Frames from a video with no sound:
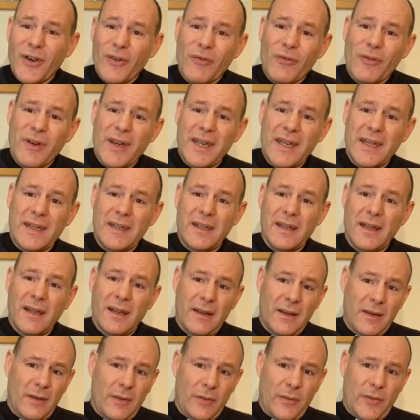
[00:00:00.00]
read
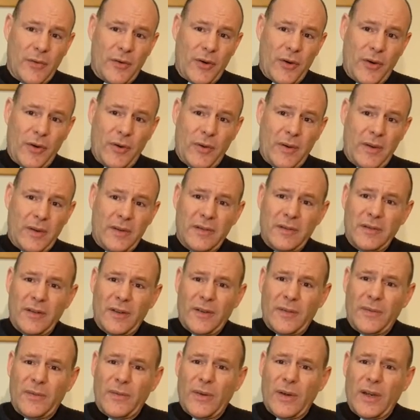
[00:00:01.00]
through. It's
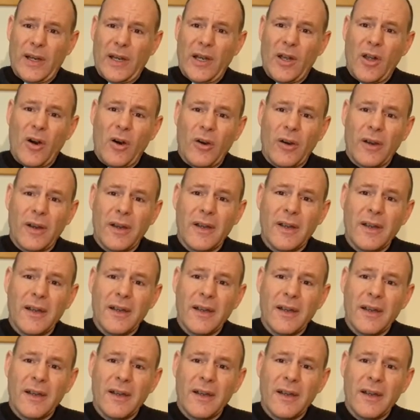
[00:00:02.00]
not a very long